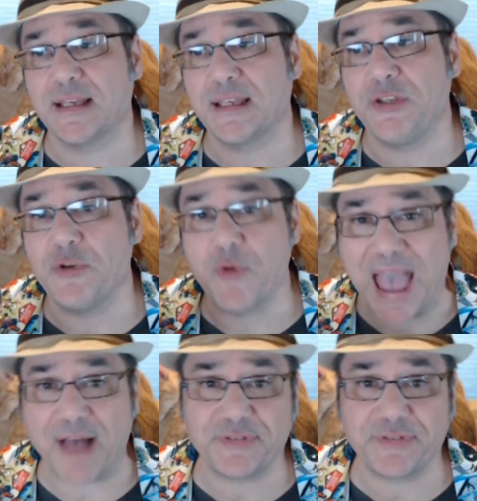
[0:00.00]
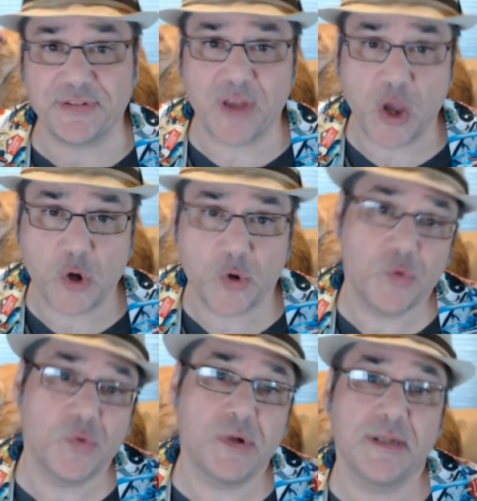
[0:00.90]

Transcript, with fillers: you have to know